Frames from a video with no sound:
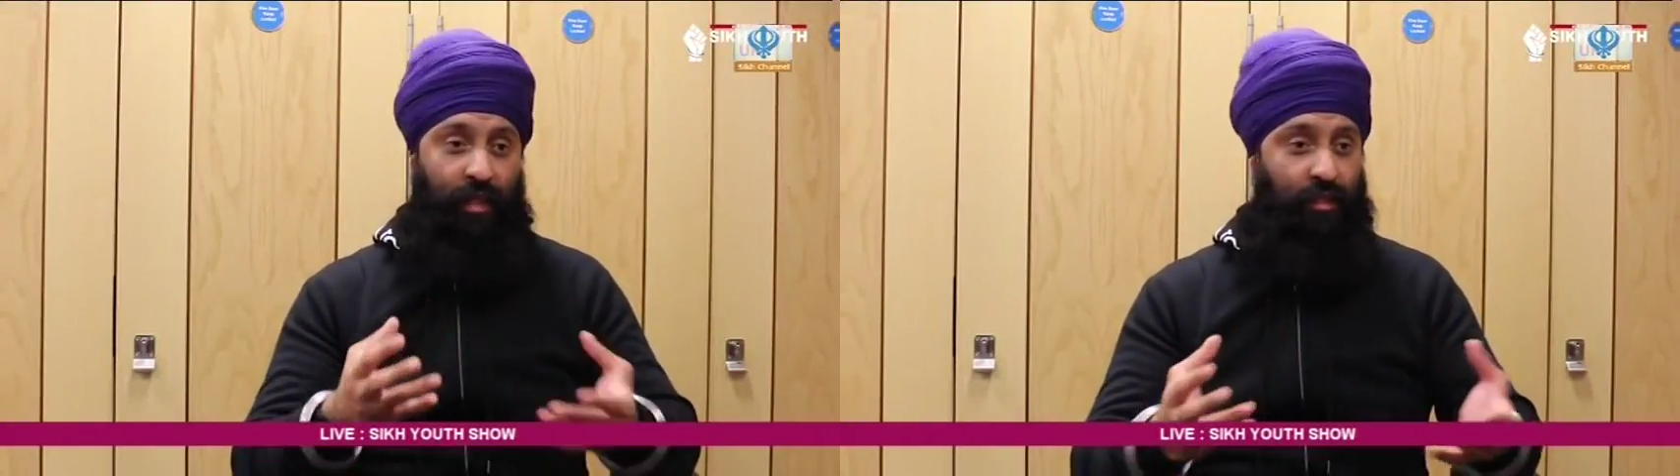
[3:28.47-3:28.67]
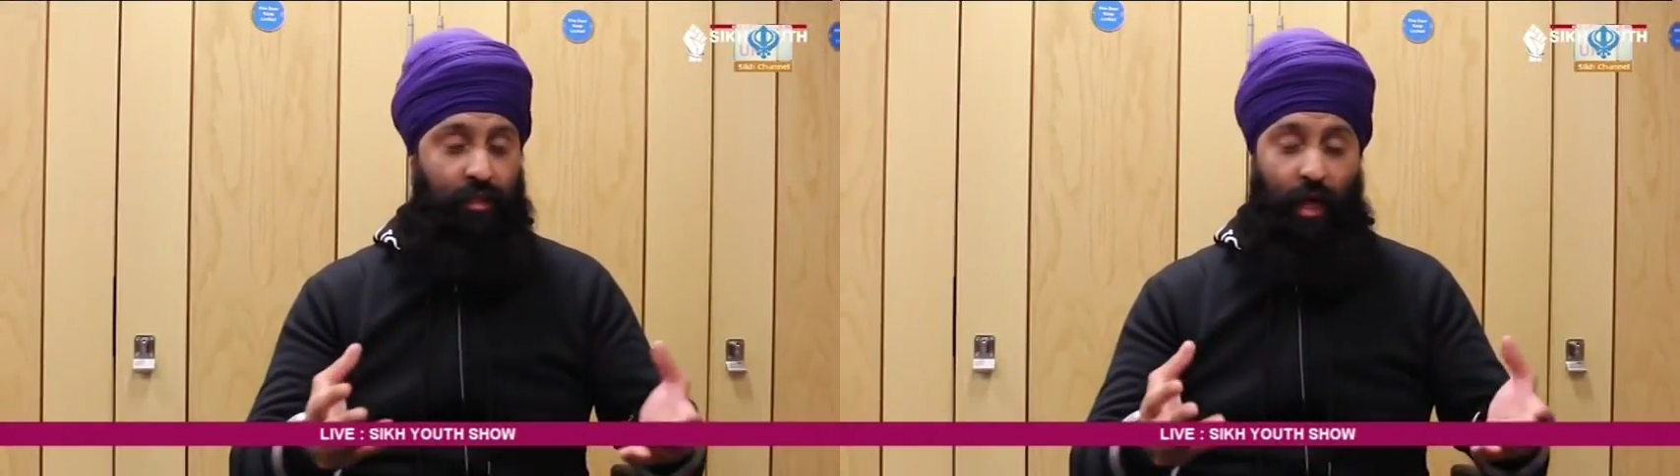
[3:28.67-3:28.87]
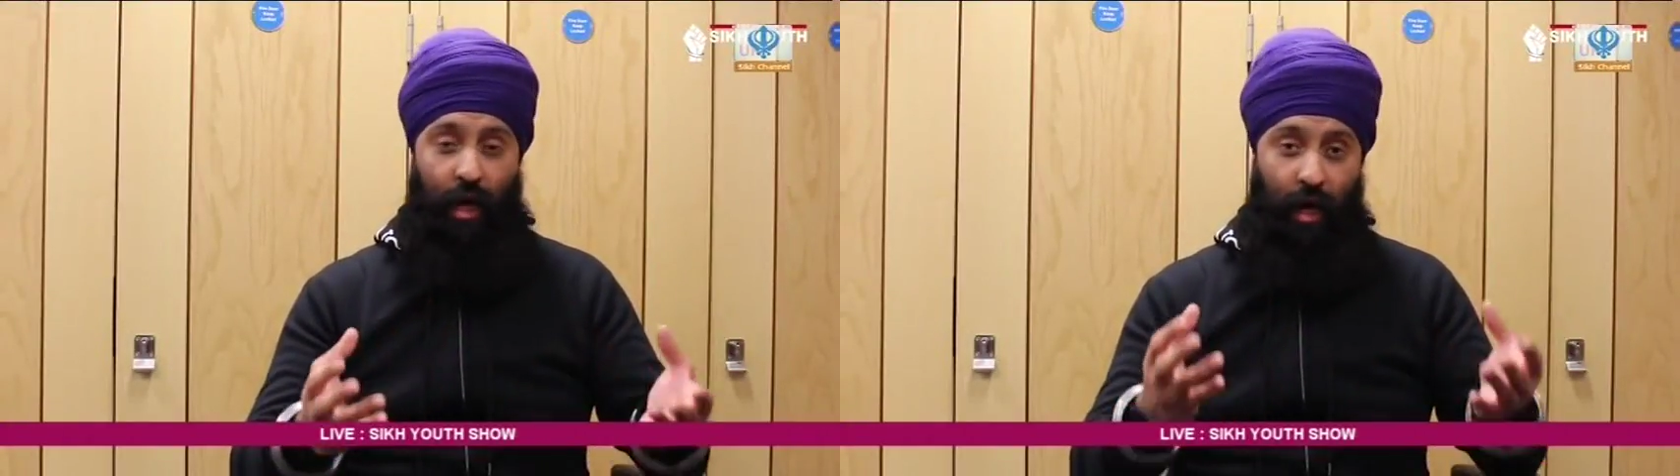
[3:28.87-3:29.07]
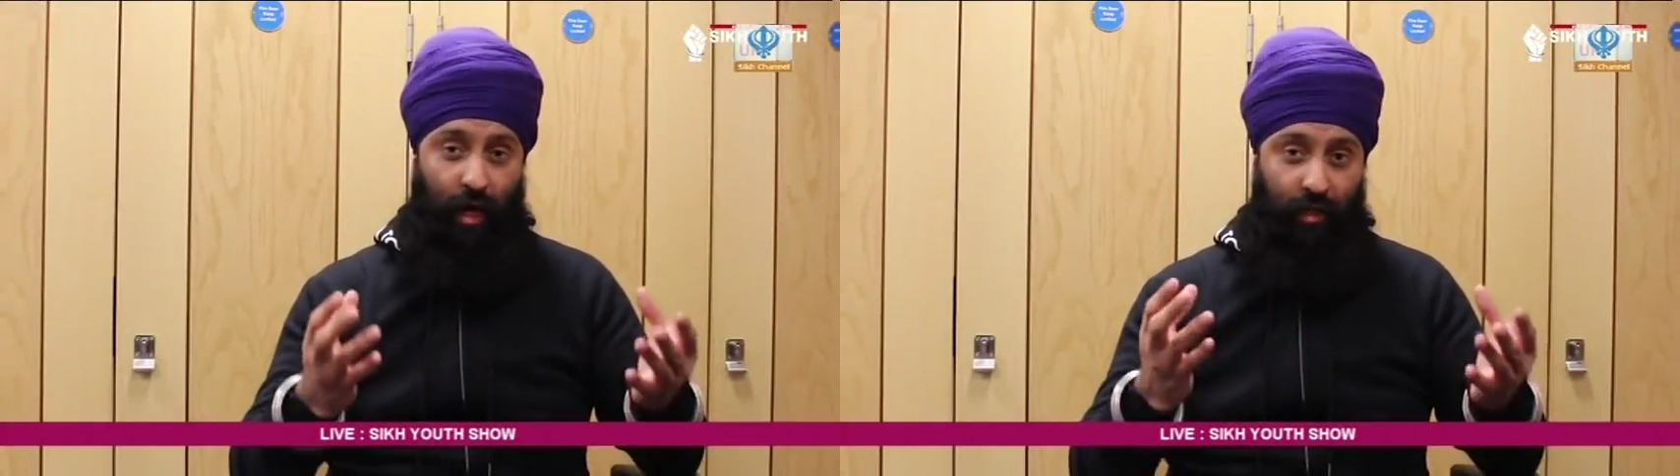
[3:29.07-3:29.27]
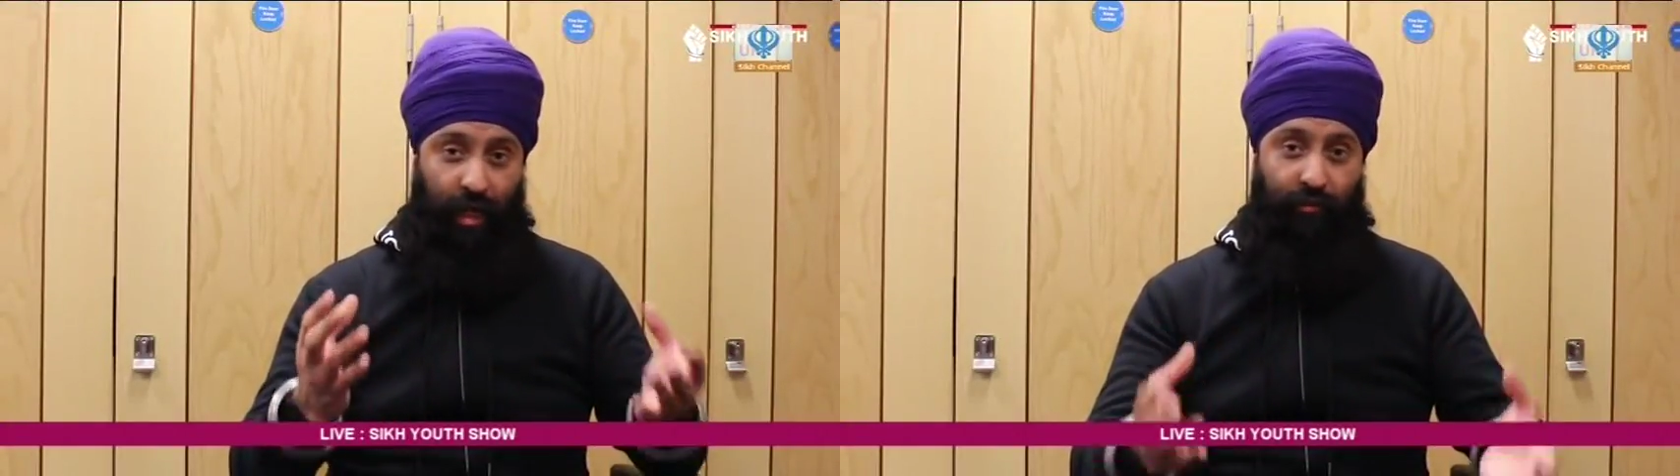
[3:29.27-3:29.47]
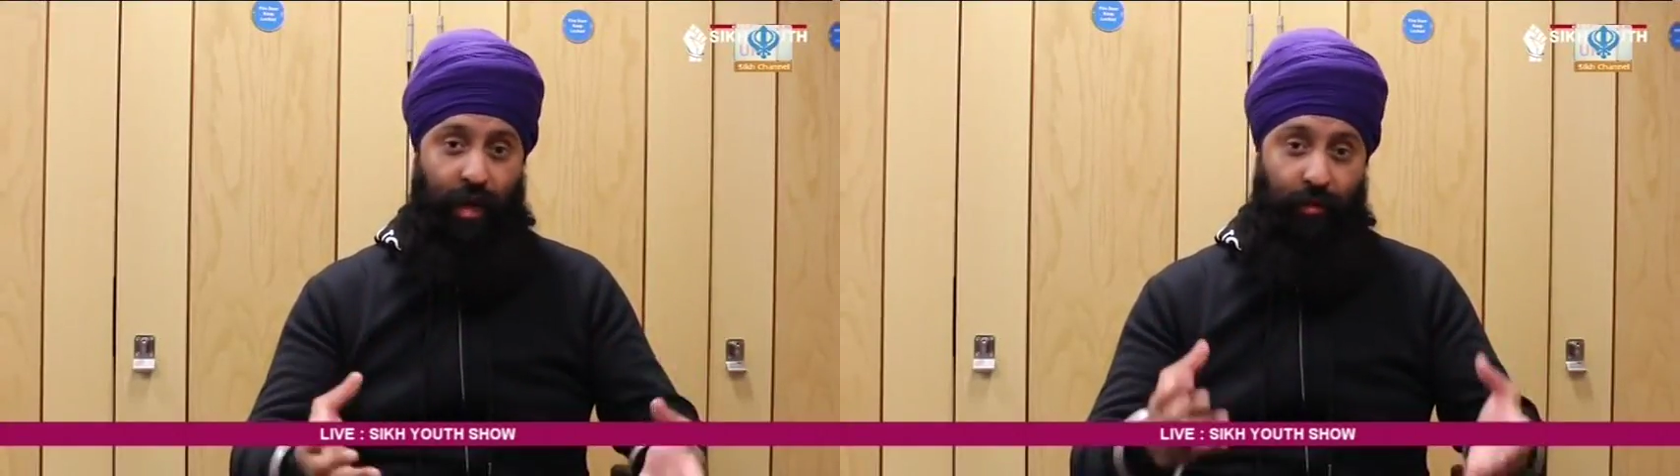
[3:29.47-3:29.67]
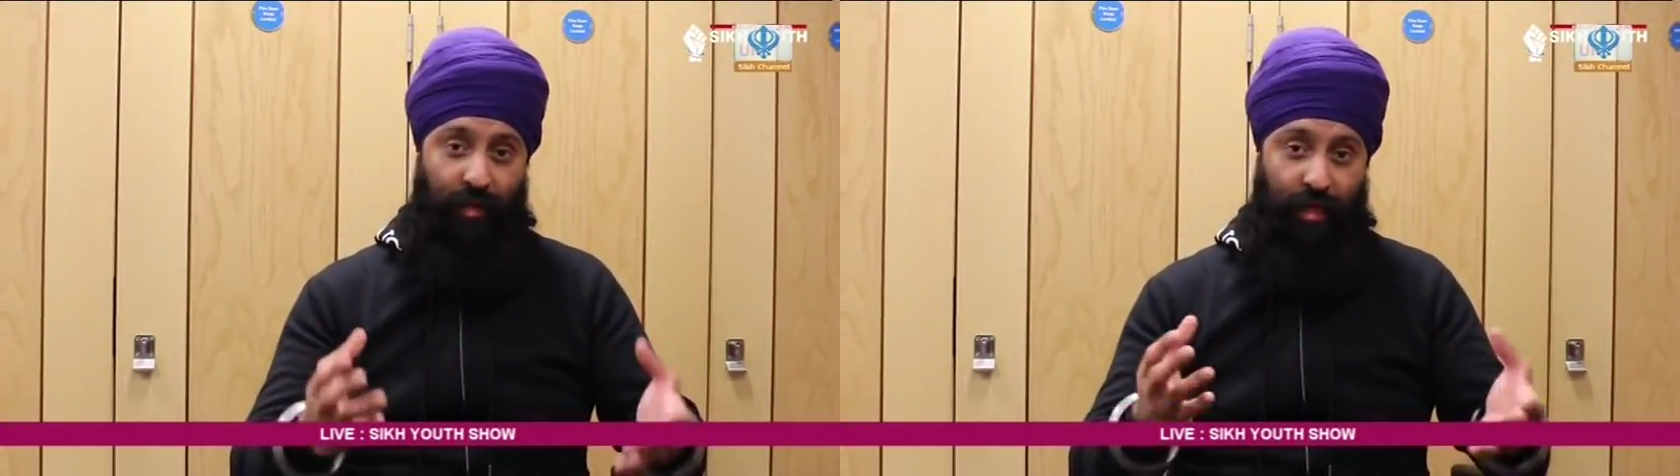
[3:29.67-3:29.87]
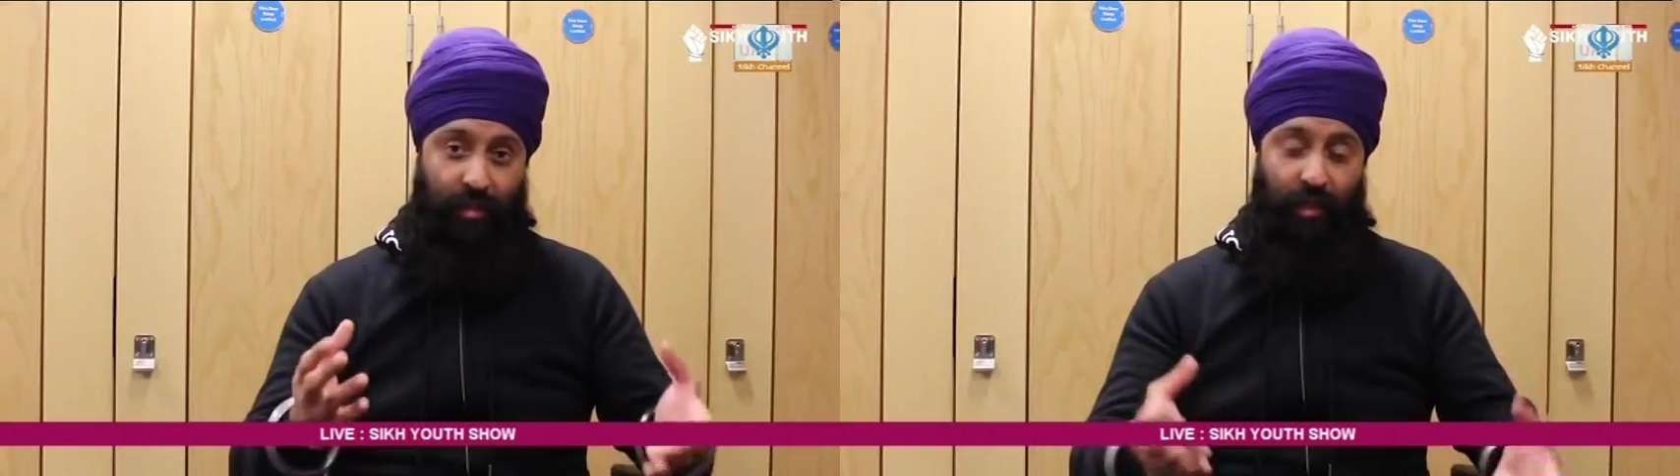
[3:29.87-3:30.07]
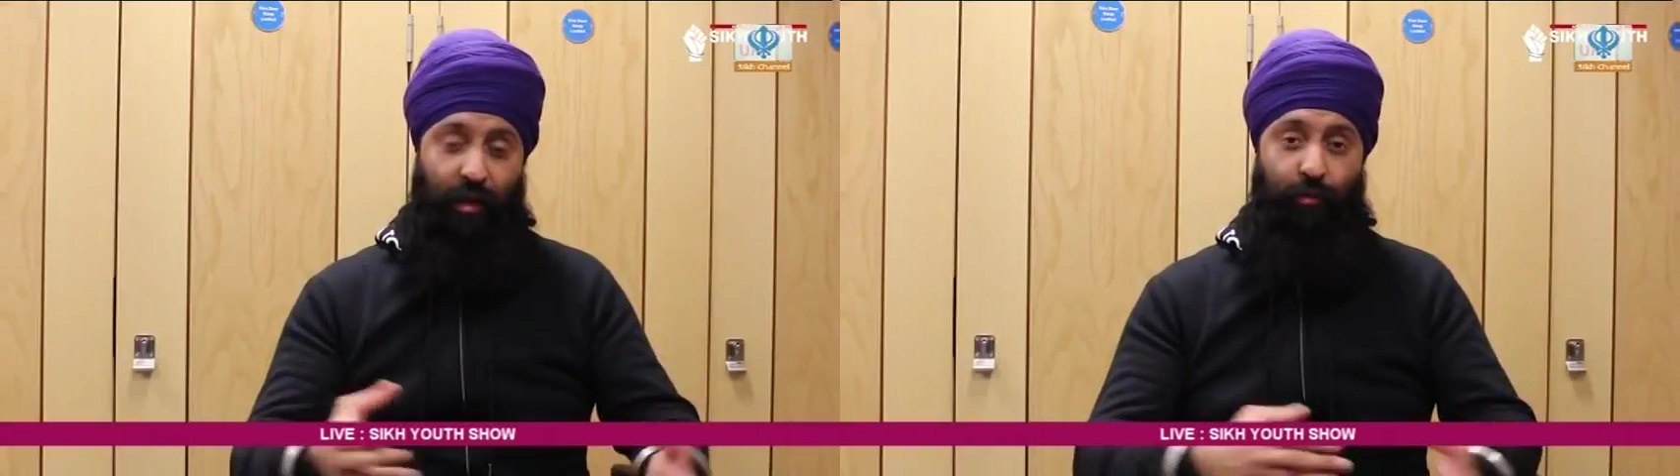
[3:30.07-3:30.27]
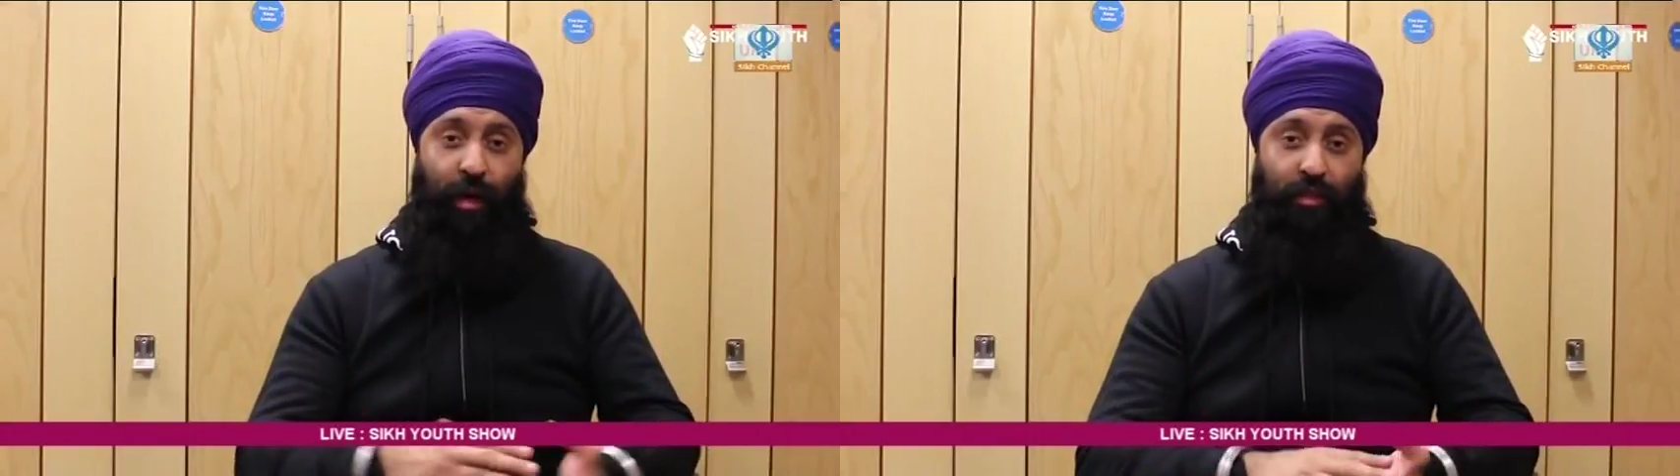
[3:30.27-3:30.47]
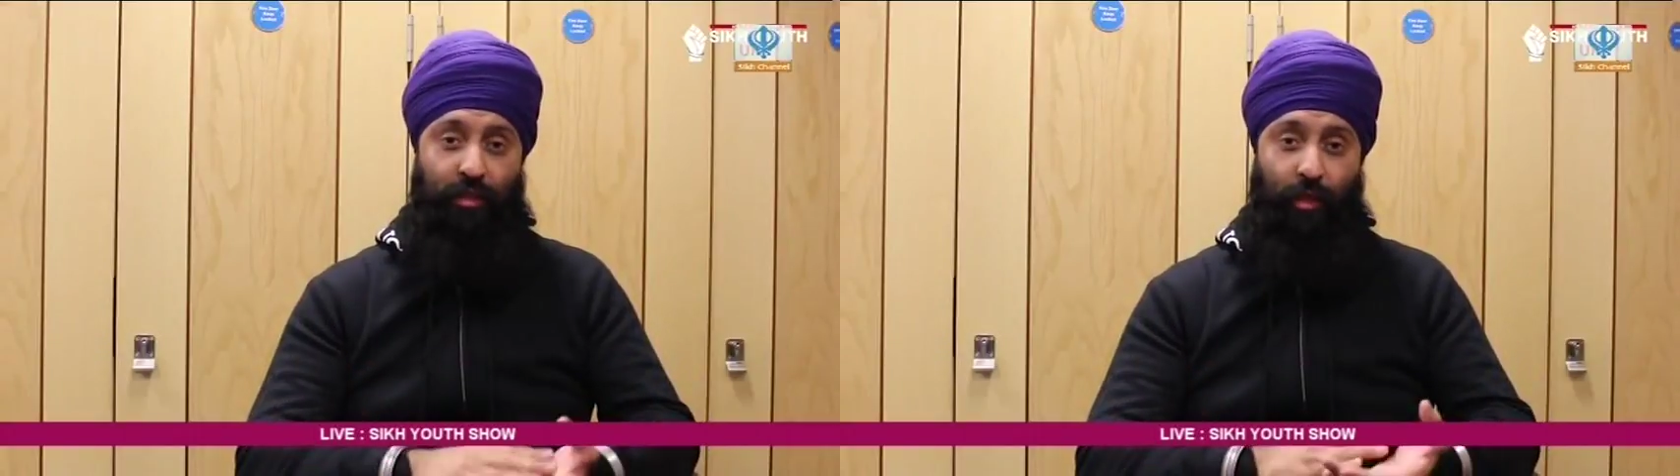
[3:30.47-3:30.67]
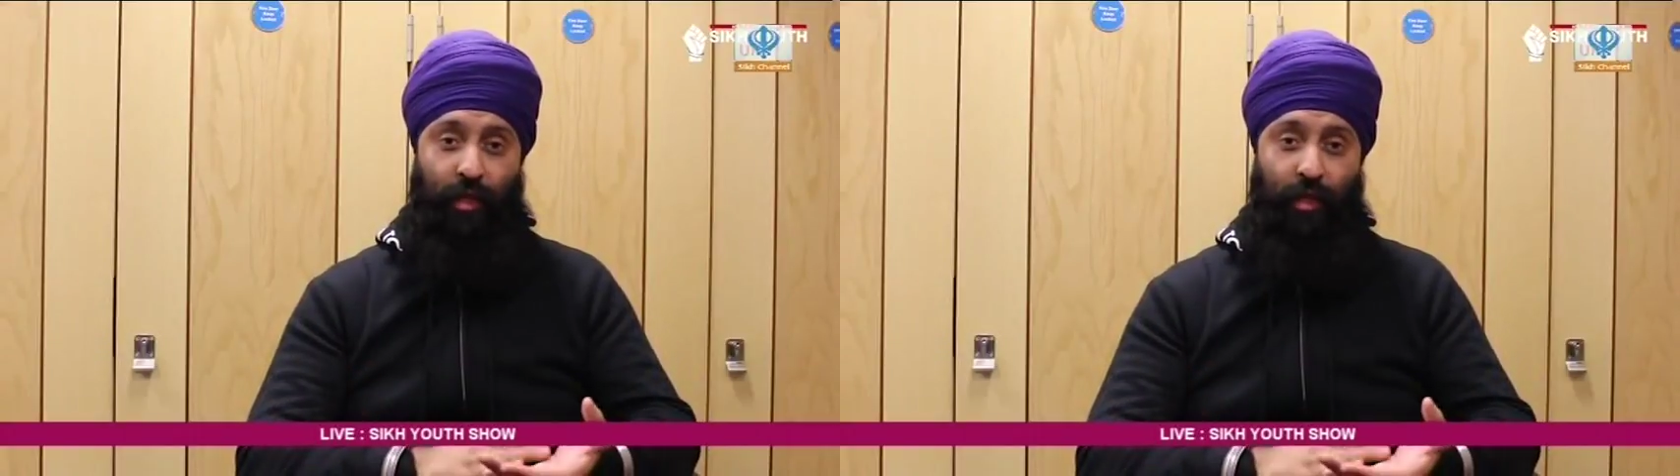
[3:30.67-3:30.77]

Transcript: their families and loved ones so